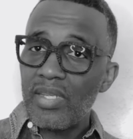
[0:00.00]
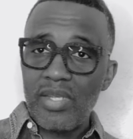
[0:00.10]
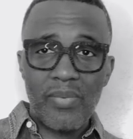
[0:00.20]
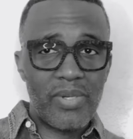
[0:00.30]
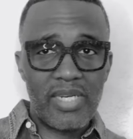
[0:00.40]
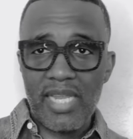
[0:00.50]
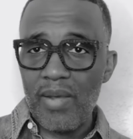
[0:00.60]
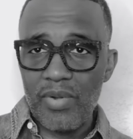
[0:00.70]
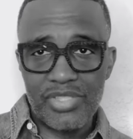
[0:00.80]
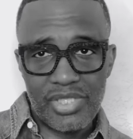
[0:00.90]
you're really
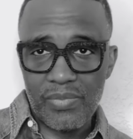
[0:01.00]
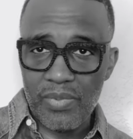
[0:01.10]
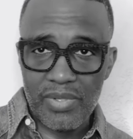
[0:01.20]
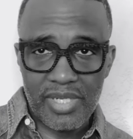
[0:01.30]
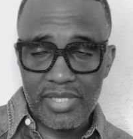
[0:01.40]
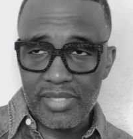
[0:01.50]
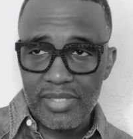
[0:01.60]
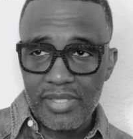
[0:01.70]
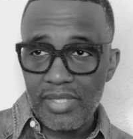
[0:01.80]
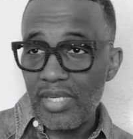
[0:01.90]
not what she wanted.
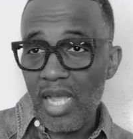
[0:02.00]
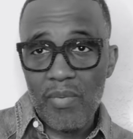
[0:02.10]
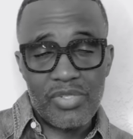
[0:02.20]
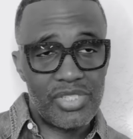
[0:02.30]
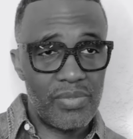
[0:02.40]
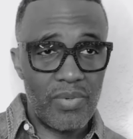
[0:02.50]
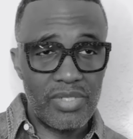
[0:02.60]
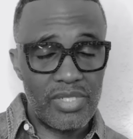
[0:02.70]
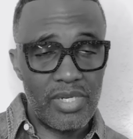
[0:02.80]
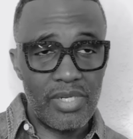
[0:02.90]
You're not what she
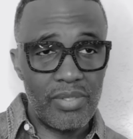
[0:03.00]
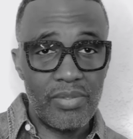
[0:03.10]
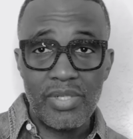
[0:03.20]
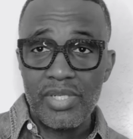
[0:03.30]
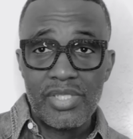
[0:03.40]
wanted to do.